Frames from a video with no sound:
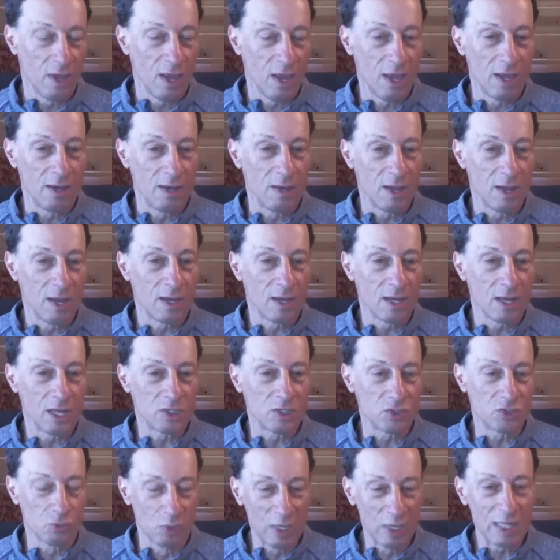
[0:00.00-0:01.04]
And
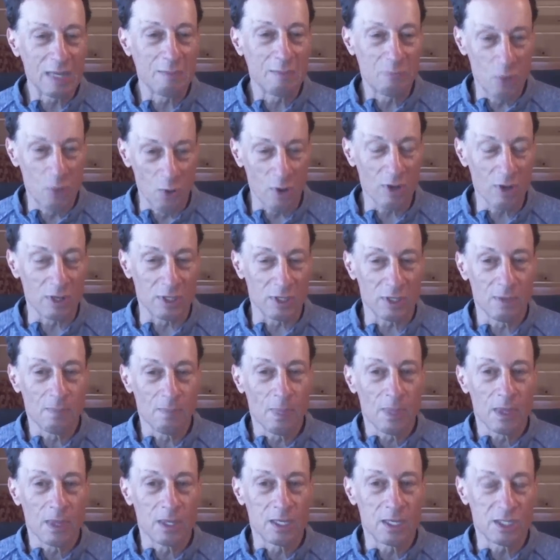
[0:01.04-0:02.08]
it's really important
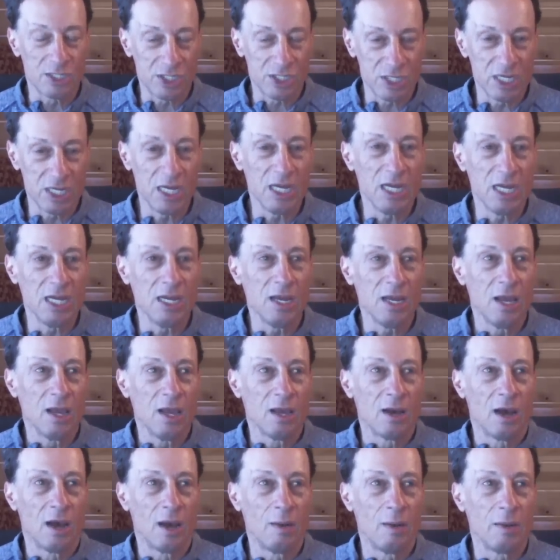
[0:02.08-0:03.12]
to see,
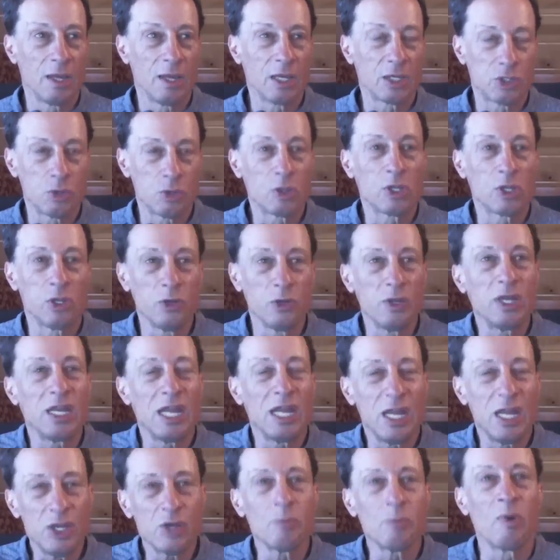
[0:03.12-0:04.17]
including
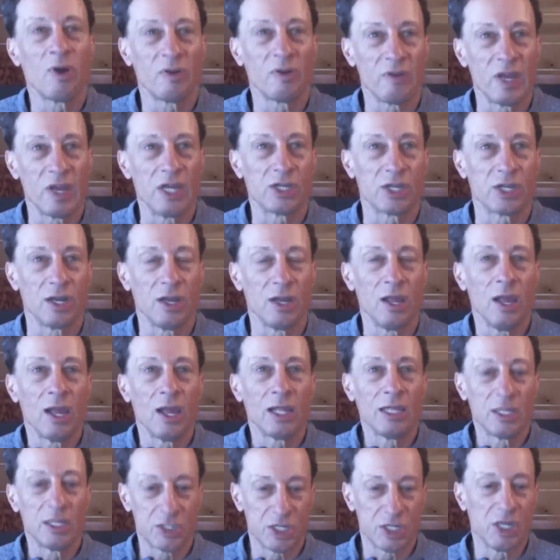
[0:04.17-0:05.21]
in your motivation,
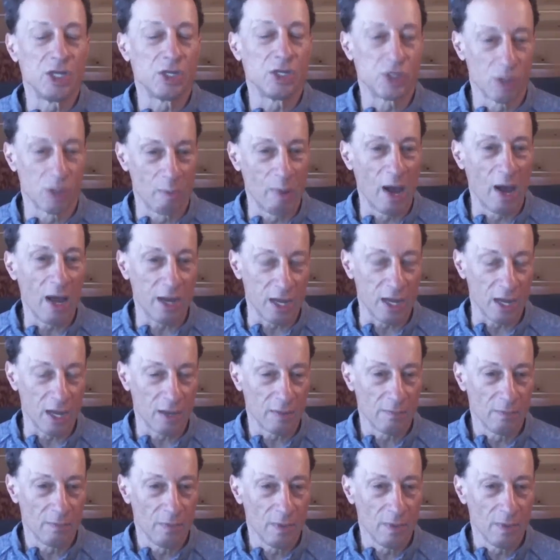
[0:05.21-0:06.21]
listening to your body